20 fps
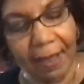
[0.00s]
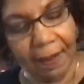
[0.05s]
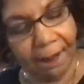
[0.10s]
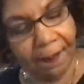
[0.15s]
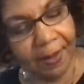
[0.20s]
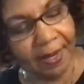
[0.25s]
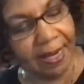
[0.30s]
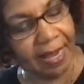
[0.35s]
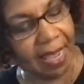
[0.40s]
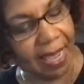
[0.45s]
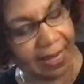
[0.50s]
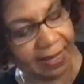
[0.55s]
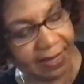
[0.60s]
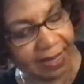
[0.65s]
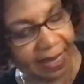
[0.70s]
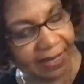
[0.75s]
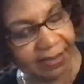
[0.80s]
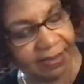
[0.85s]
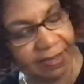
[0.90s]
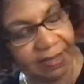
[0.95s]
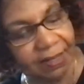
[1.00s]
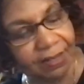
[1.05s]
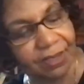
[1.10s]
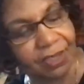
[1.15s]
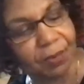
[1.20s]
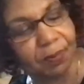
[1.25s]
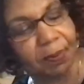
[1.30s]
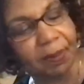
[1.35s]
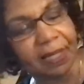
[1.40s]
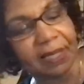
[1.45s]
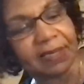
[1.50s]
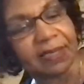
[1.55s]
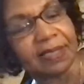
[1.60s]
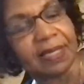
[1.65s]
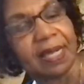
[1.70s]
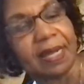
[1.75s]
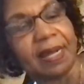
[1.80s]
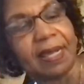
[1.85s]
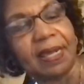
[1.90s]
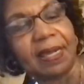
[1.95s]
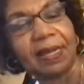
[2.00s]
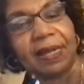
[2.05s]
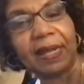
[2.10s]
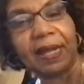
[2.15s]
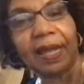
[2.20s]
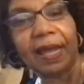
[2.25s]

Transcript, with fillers: but it had nice little splits in it.